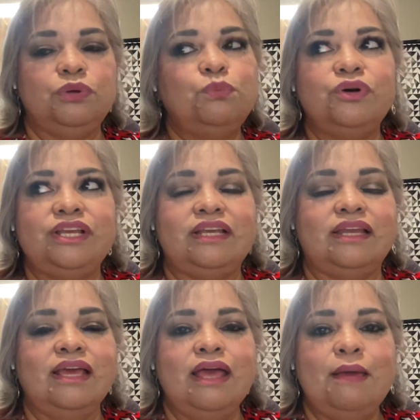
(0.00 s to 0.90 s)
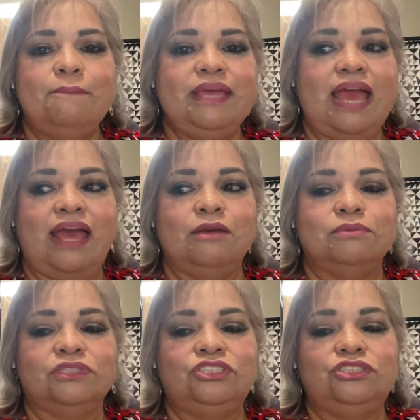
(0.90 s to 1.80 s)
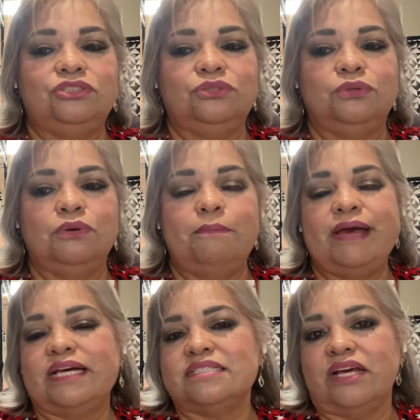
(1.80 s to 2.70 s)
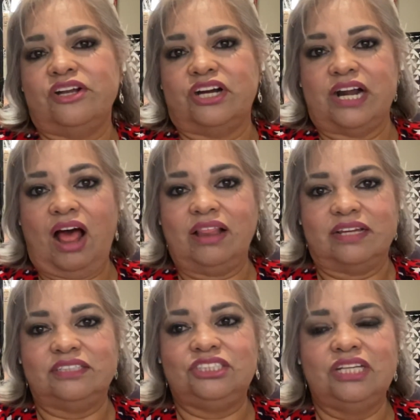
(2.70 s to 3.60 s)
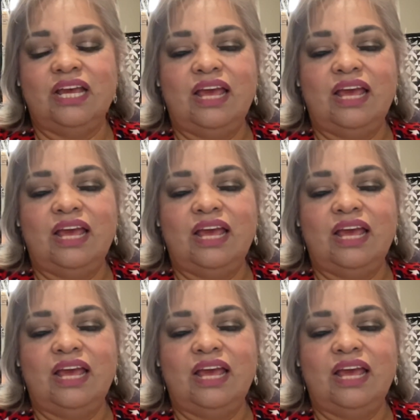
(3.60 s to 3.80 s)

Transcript: We wouldn't be able to pass on our knowledge.